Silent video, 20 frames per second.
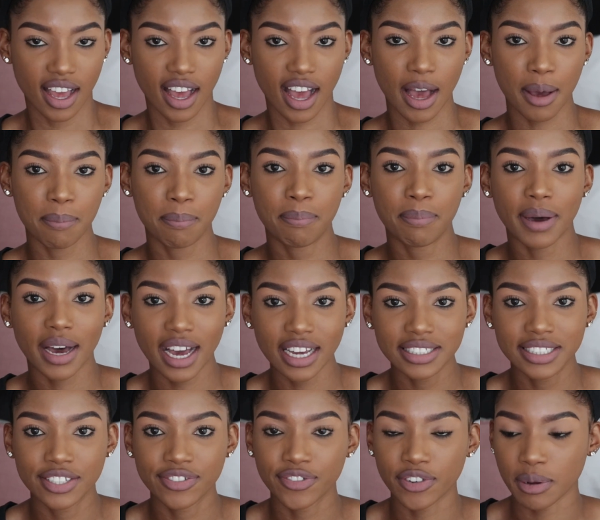
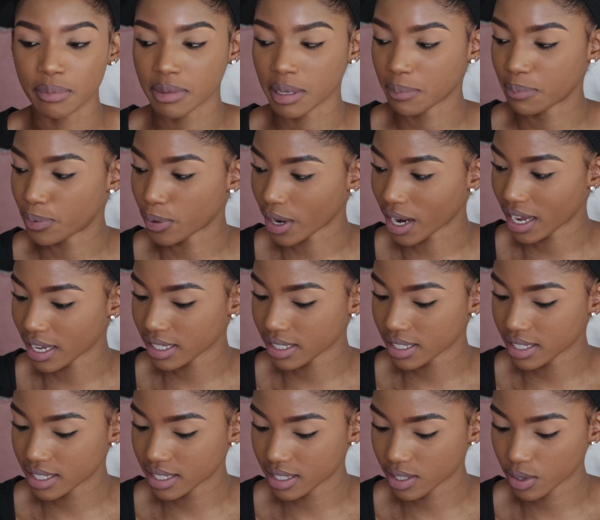apart from the
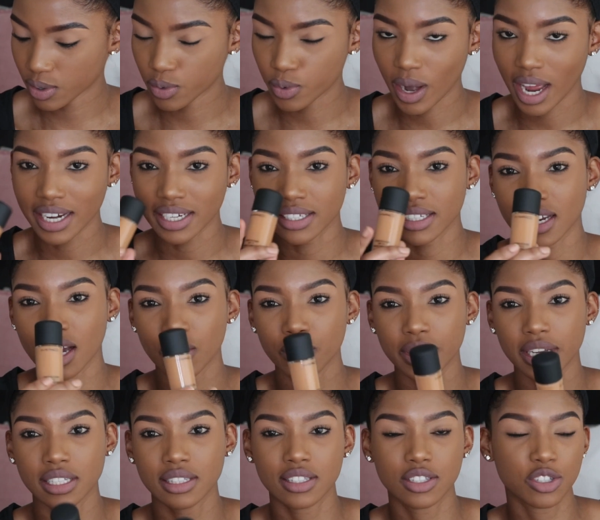price, right now
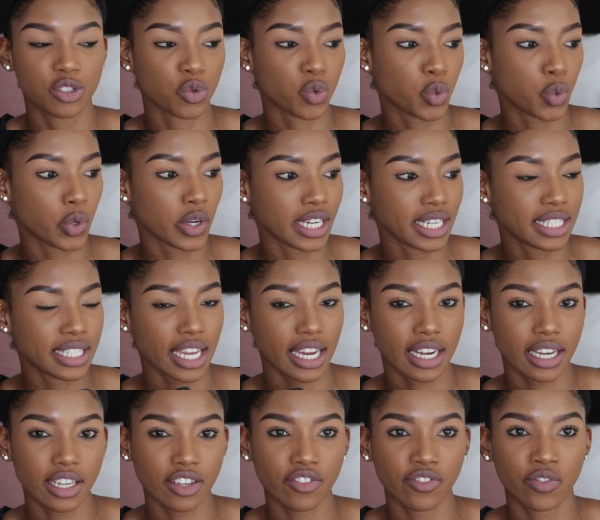it's
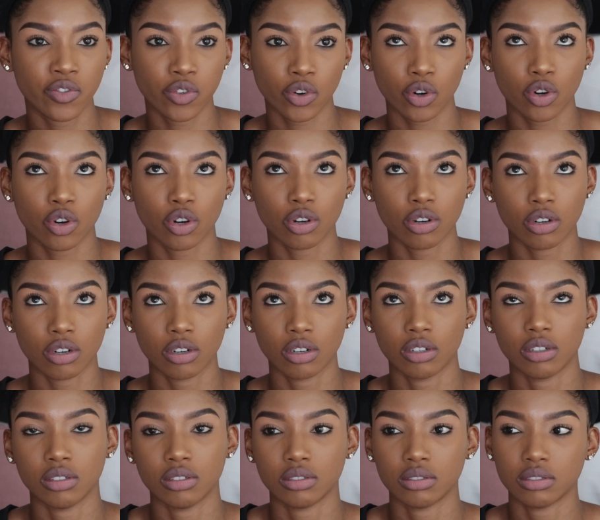retailing
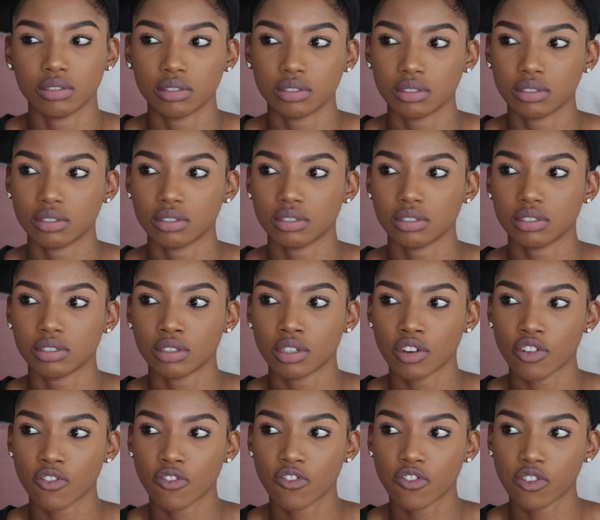for
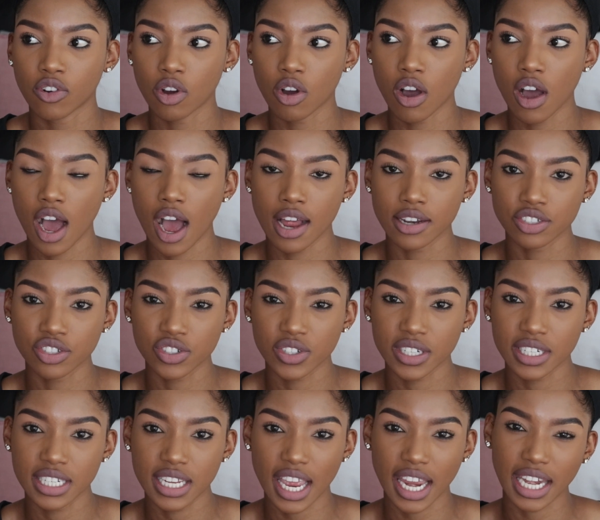
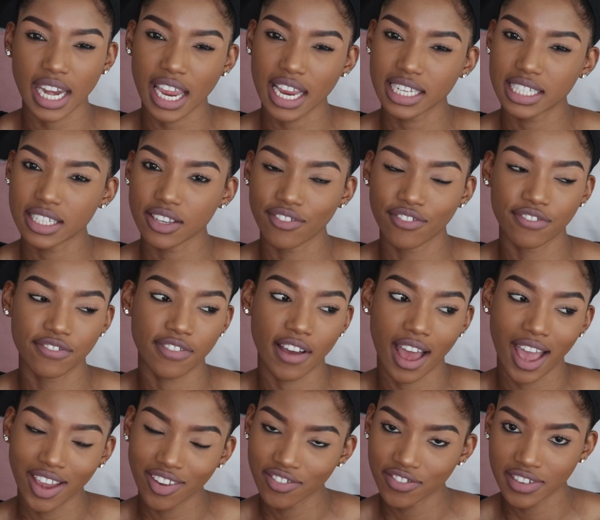
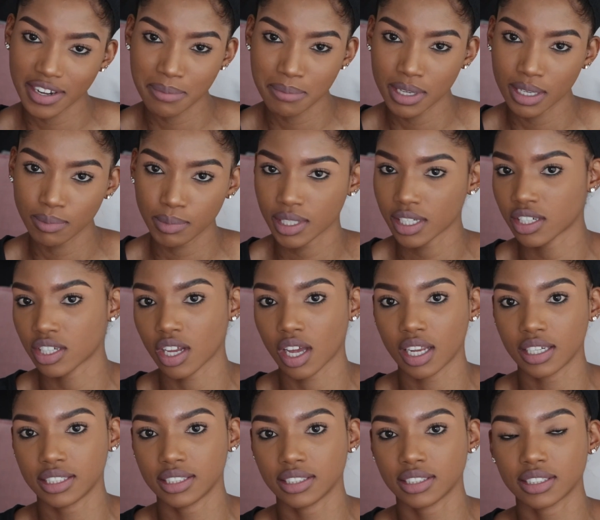485 Namibian
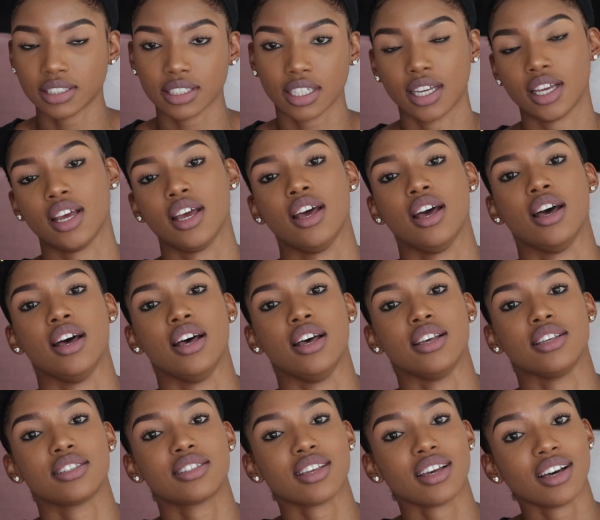dollars.
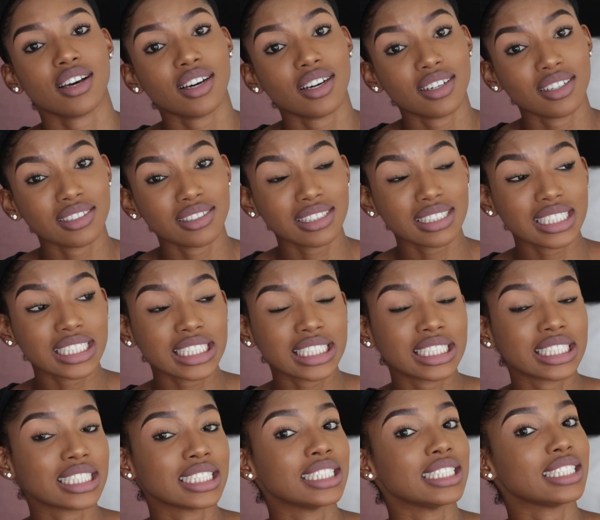
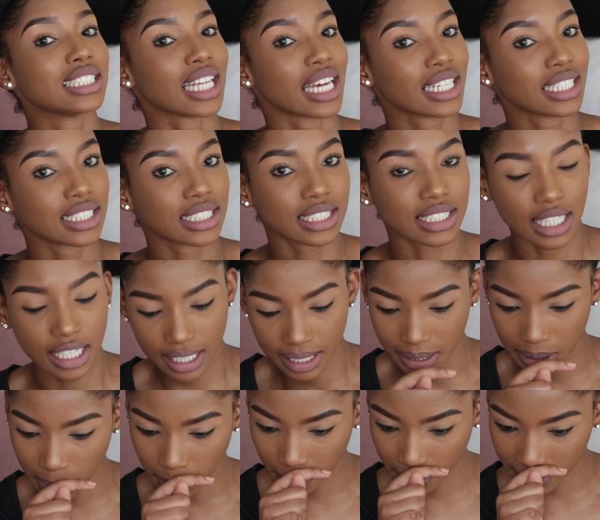So that is a
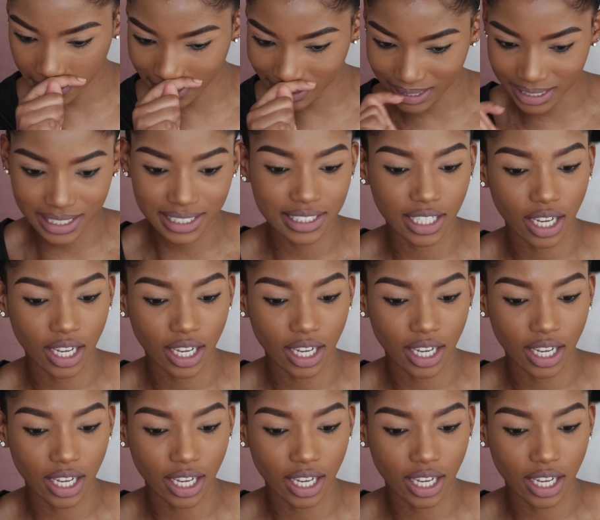little bit